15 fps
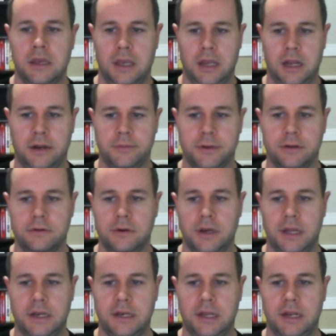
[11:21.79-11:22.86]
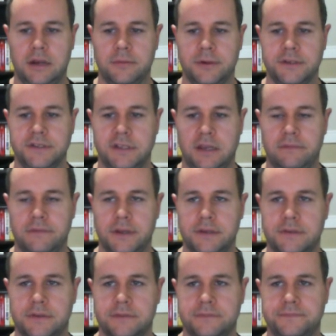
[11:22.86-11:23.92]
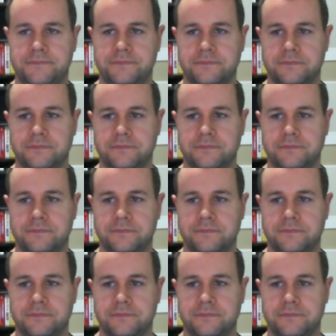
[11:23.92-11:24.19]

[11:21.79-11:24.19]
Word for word: And I'm going to go ahead and I'm going to save this.